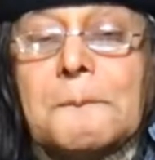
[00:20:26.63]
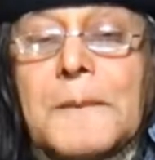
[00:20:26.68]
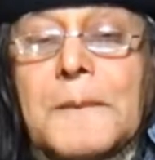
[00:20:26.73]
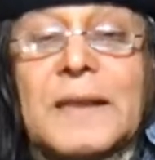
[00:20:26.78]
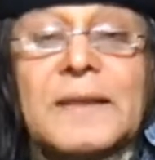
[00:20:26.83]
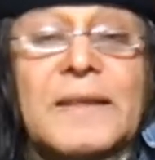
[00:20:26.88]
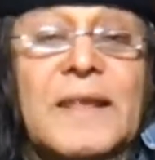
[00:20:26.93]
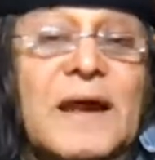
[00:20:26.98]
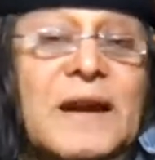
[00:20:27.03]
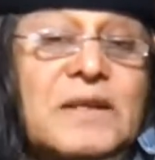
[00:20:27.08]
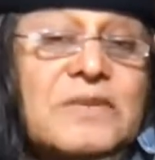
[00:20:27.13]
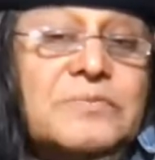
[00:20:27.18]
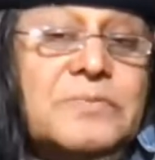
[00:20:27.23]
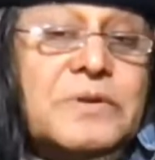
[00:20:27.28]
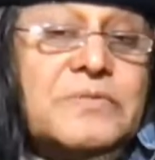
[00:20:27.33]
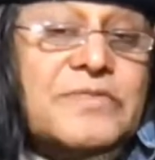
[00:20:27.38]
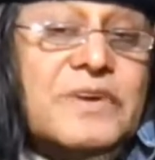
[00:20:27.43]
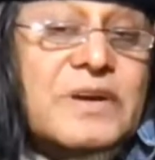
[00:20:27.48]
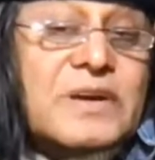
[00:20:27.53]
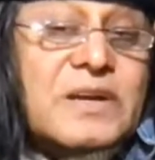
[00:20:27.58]
And that has
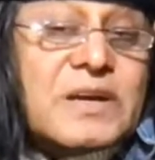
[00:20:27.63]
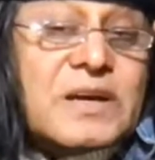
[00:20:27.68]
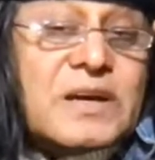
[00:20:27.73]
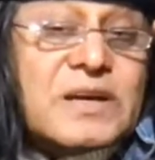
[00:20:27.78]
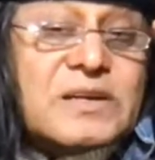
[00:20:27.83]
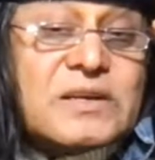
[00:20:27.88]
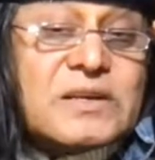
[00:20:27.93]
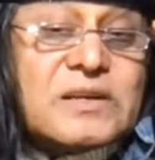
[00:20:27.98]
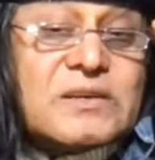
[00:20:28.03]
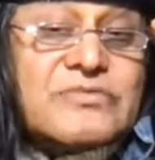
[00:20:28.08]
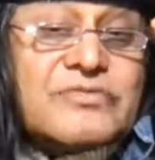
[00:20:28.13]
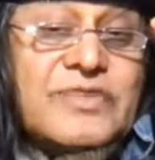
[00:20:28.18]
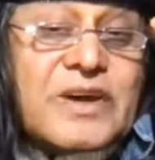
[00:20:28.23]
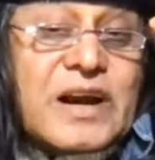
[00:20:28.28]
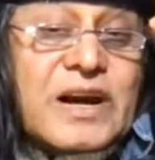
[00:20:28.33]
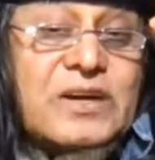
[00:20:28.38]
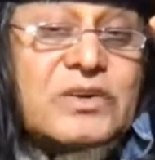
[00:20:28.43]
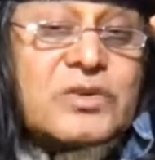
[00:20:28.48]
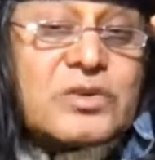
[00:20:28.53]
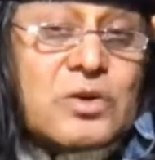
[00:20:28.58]
been vindicated.
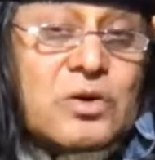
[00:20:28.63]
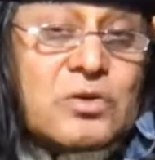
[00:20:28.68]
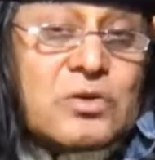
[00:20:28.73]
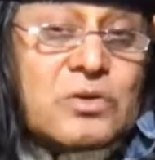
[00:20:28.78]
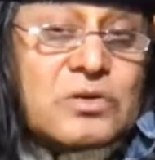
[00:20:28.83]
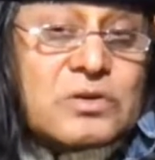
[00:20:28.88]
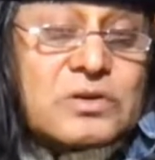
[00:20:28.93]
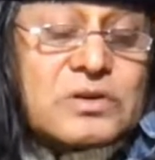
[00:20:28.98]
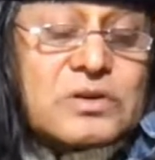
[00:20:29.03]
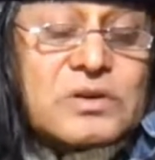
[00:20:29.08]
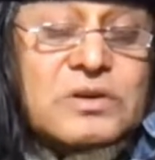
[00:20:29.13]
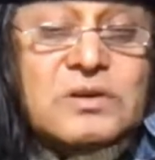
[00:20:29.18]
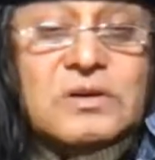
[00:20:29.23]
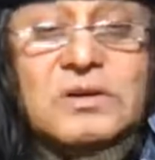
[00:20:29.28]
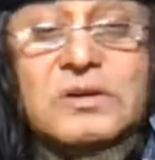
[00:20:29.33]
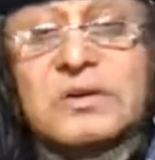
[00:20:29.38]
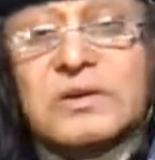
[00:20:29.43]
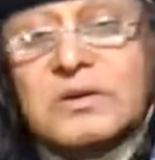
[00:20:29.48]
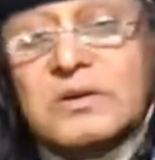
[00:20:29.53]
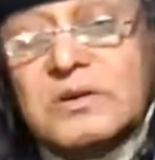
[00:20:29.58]
Fred Short
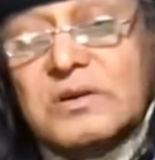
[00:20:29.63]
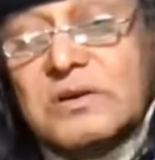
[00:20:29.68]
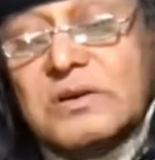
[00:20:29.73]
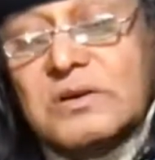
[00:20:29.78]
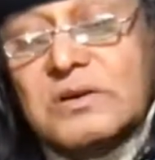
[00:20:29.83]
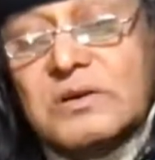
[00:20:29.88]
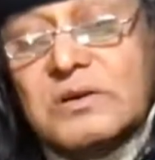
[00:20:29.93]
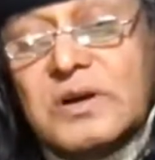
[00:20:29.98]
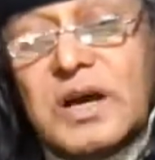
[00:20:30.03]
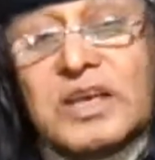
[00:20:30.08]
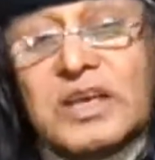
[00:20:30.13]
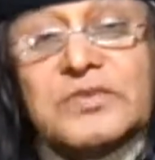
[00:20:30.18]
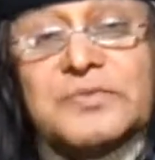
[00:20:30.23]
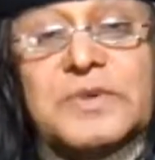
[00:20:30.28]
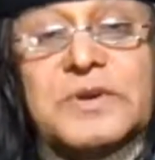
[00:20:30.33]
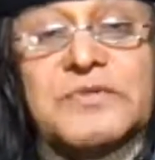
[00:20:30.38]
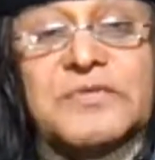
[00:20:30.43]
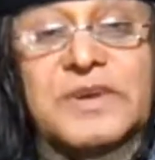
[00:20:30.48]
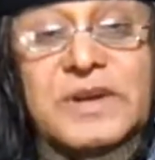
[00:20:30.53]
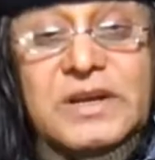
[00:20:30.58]
has
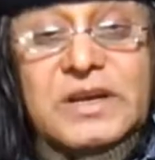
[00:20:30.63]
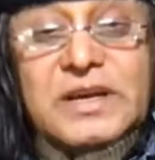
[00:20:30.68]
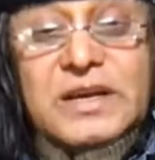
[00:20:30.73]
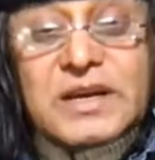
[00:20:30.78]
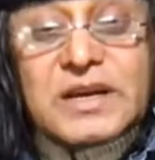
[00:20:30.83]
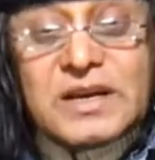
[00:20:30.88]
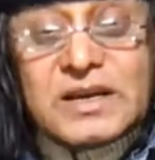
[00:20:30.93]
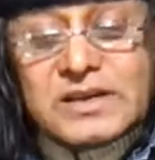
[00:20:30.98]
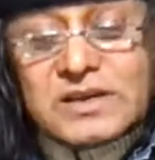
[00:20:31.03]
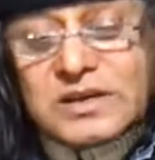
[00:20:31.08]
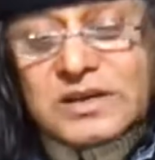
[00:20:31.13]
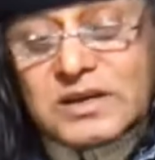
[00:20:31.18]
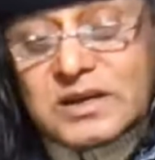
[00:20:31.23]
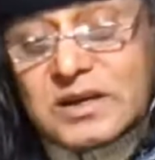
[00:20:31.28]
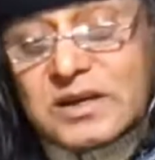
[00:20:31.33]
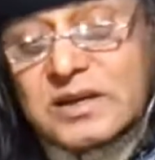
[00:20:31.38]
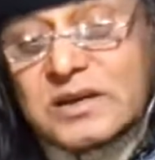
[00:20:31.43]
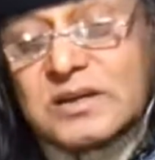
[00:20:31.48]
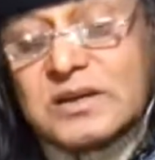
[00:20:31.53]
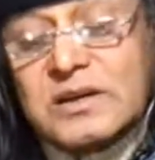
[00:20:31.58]
been
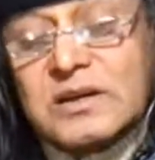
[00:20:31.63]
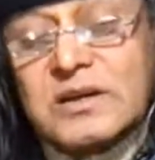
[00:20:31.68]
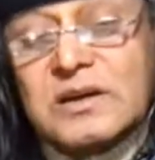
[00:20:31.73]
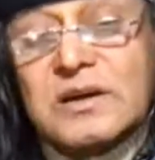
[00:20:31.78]
vindicated.